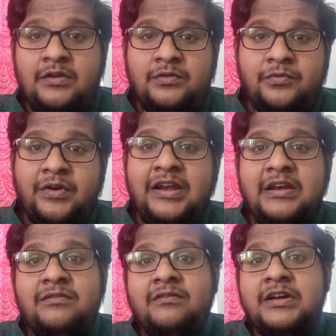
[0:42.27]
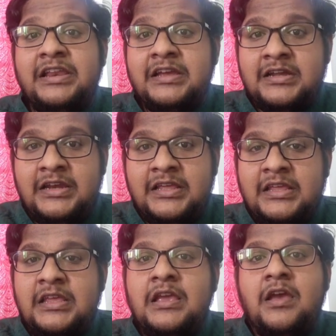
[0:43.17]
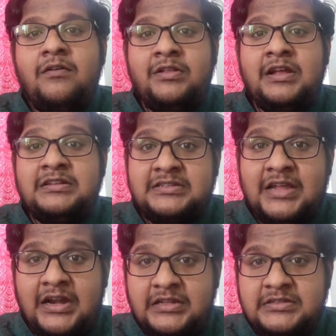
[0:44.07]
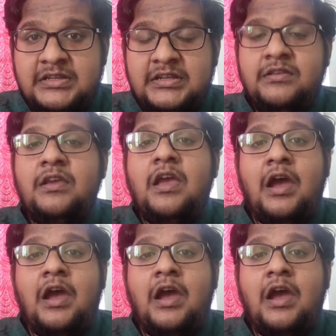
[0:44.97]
You have to find it very early, whether at the starting stage,